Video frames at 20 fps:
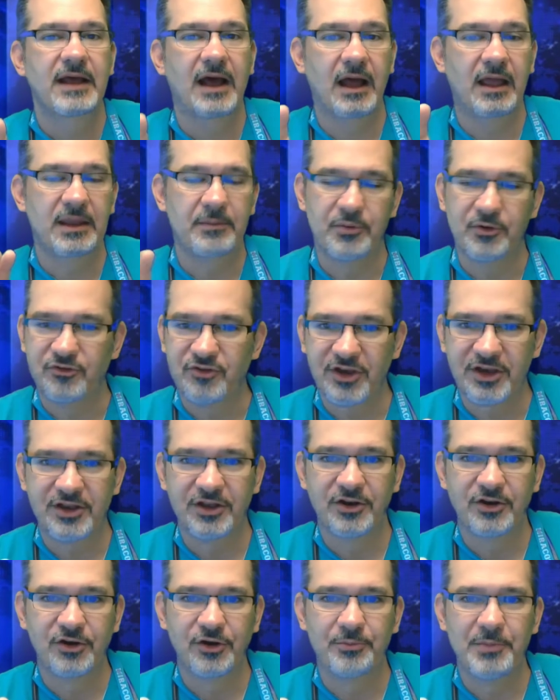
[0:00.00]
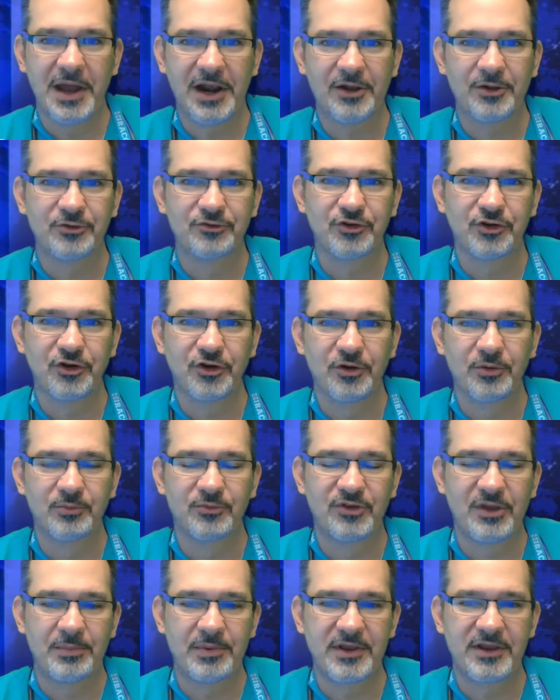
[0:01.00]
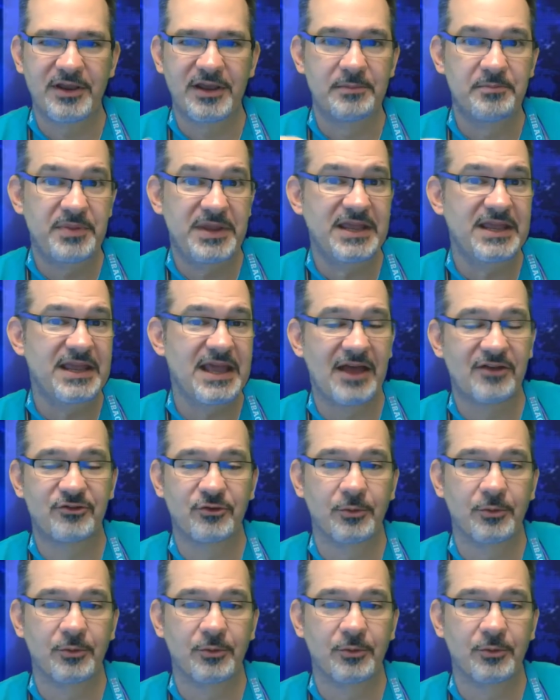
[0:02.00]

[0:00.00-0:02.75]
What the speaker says: in particular, medical terms that begin PS